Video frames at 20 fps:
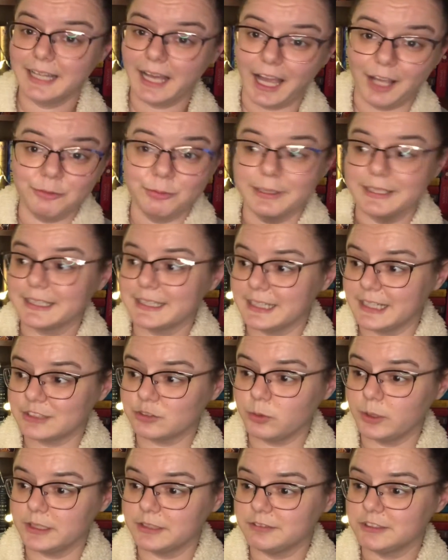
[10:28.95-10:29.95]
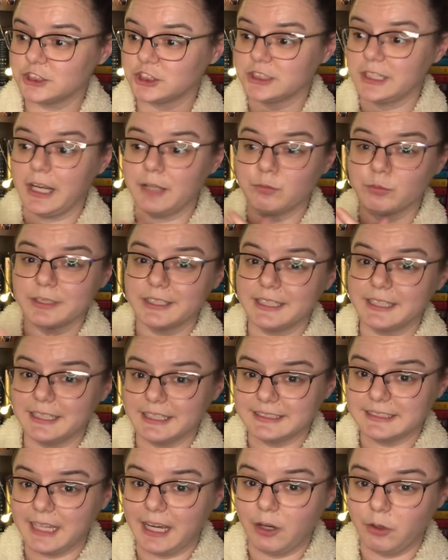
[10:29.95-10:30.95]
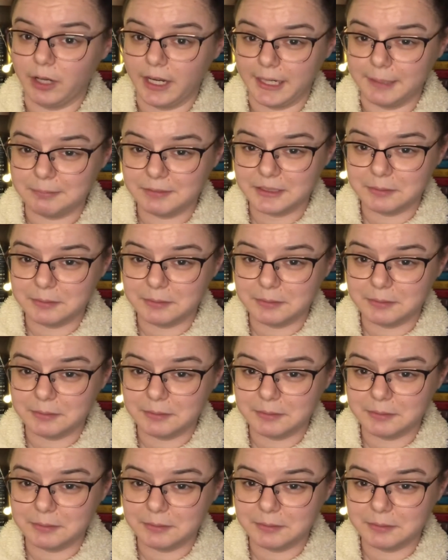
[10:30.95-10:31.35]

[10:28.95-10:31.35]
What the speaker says: I really liked WandaVision. I really liked how hyped